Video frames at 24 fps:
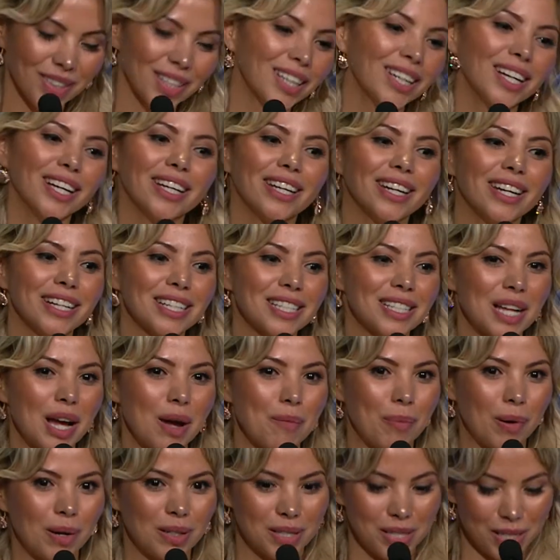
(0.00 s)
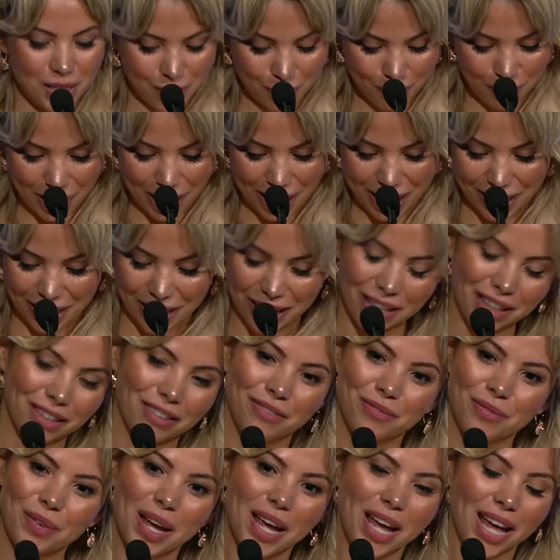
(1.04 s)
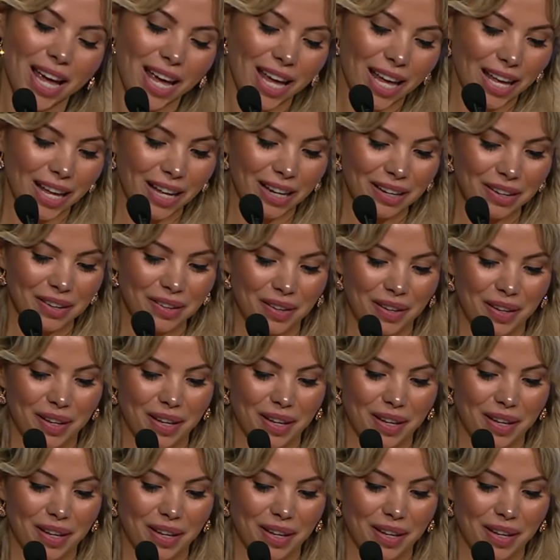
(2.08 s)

And next, I participated in